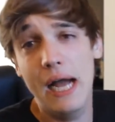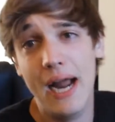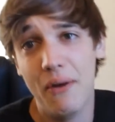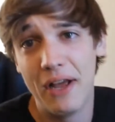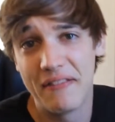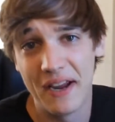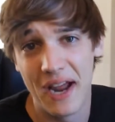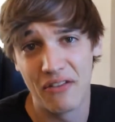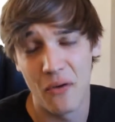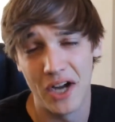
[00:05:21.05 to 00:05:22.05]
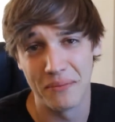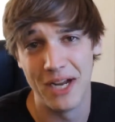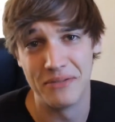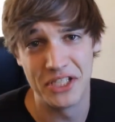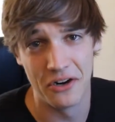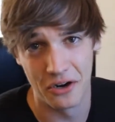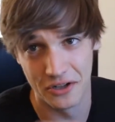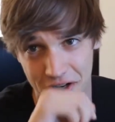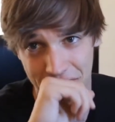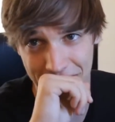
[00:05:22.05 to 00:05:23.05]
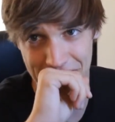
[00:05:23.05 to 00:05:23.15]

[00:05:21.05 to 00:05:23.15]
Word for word: Anyways, thank you guys for watching. My name is Jericho. I'll talk to